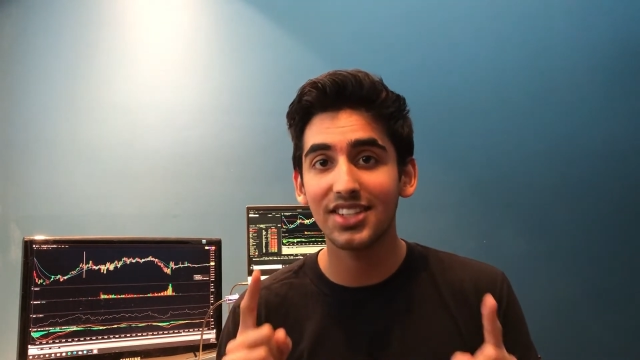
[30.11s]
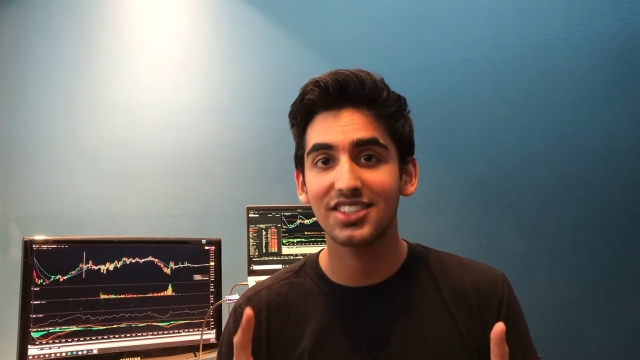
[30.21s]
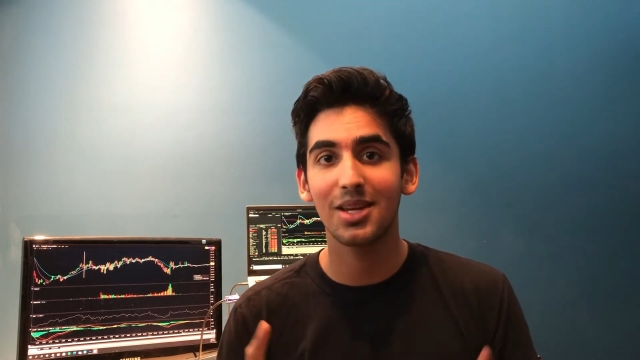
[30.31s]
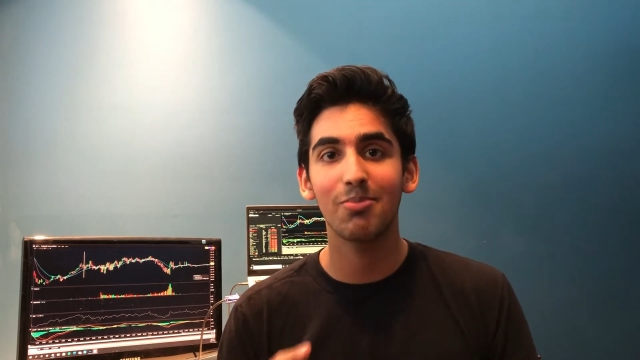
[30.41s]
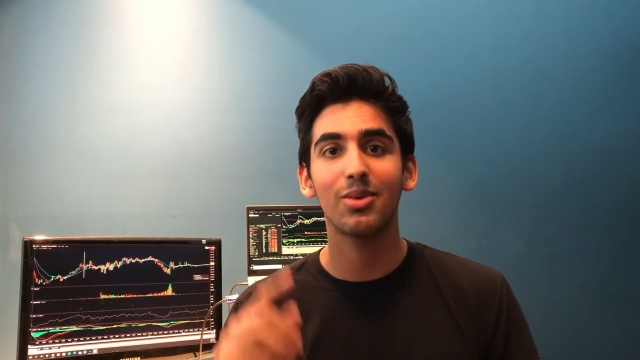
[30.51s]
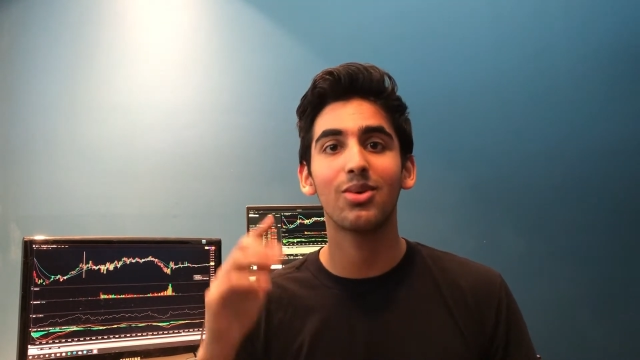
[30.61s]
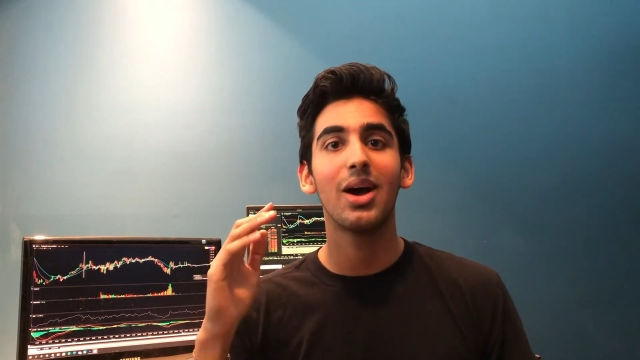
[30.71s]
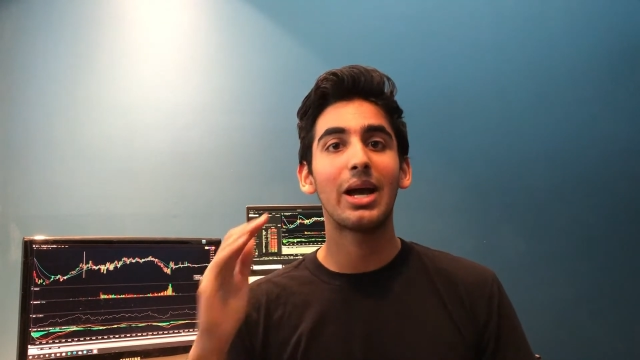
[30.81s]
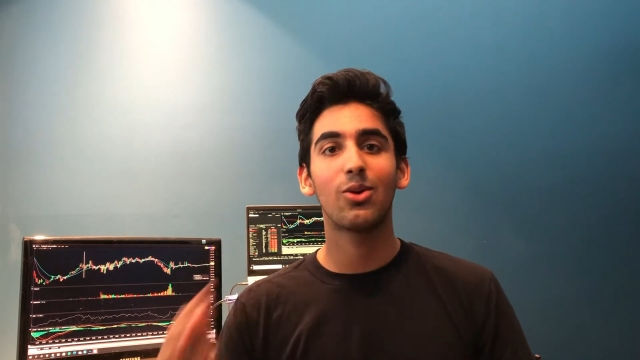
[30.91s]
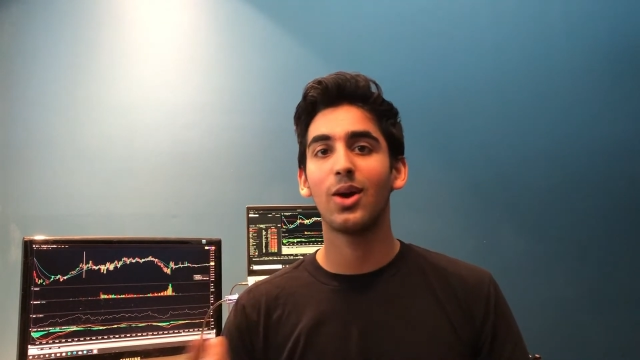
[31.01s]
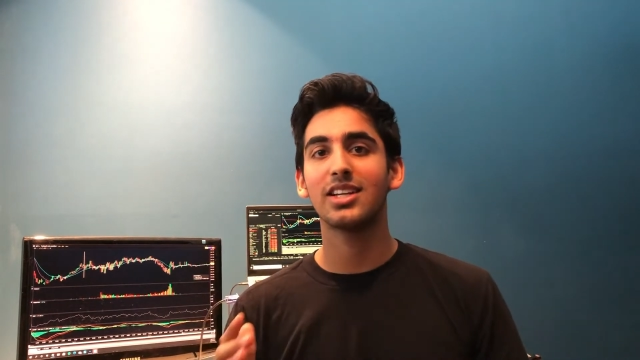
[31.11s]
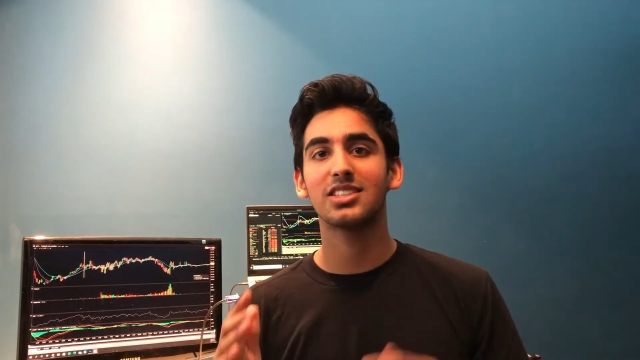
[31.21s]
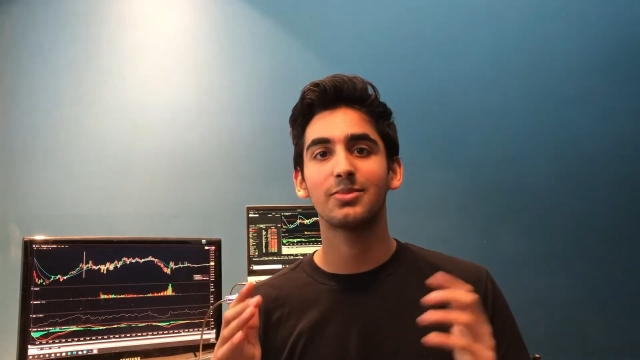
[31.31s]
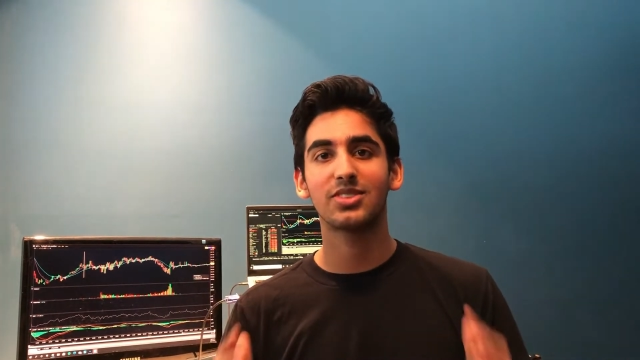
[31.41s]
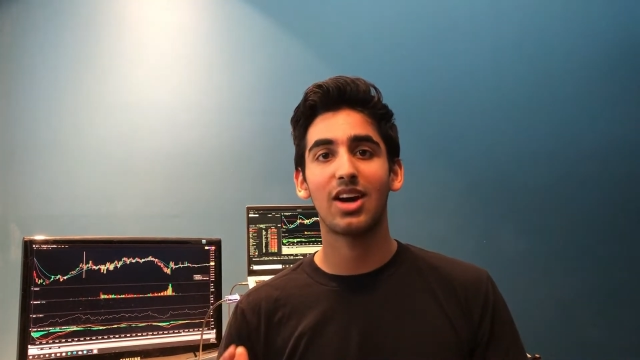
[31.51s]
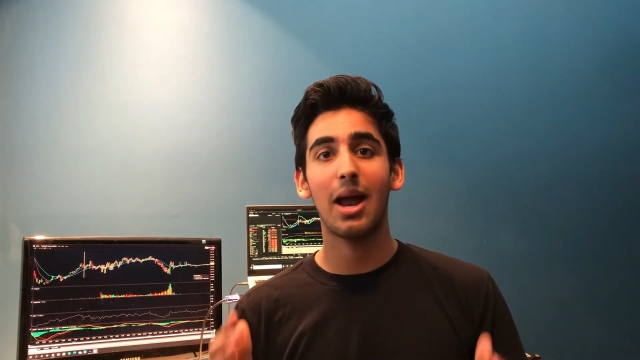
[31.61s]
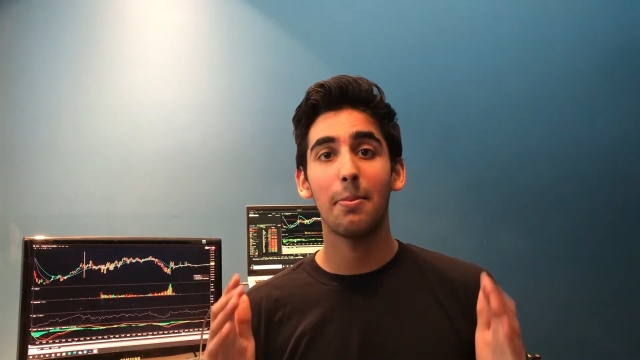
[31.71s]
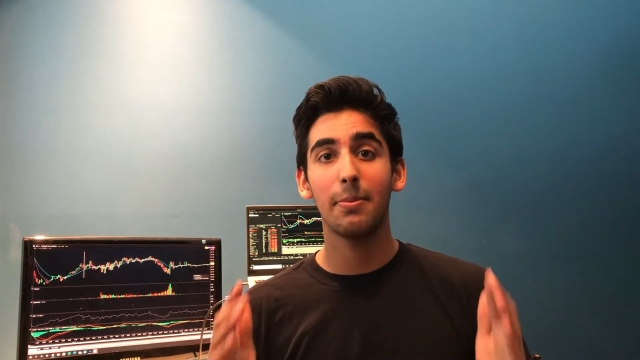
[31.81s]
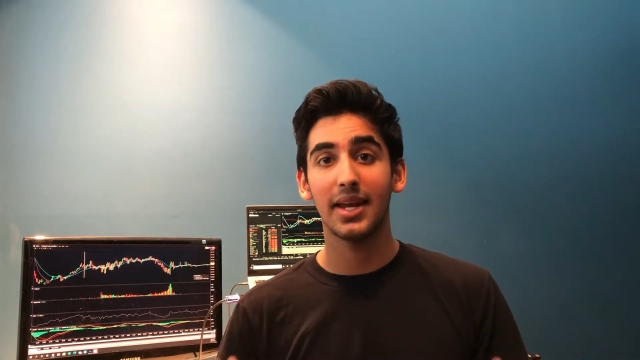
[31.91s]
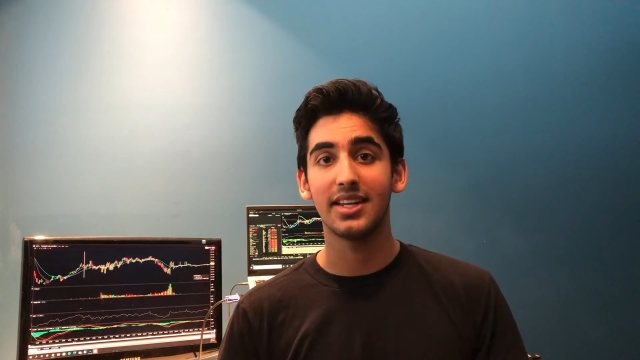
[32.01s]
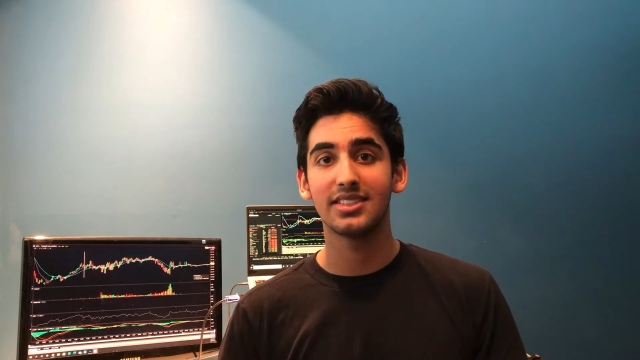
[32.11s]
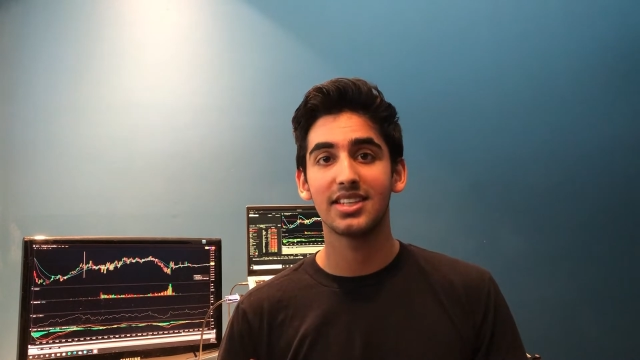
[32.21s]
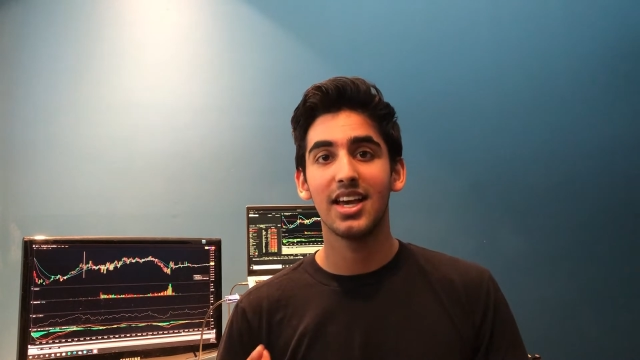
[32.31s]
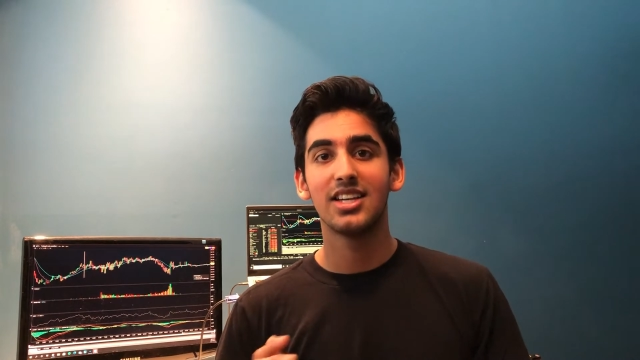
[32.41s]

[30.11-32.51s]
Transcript: simple, quick subscribe means.